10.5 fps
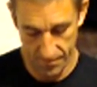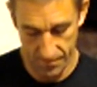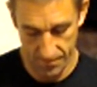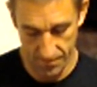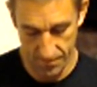
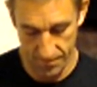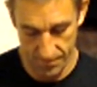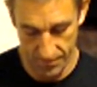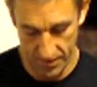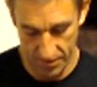Hmm.
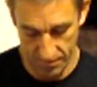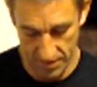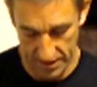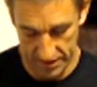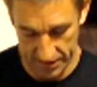You're
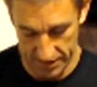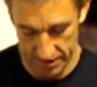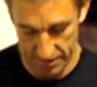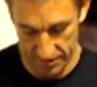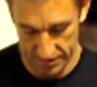right. It's in
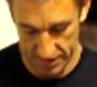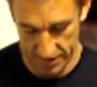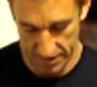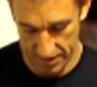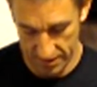there, isn't
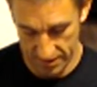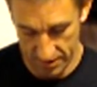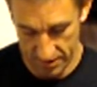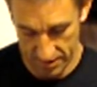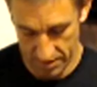it?
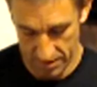Stop.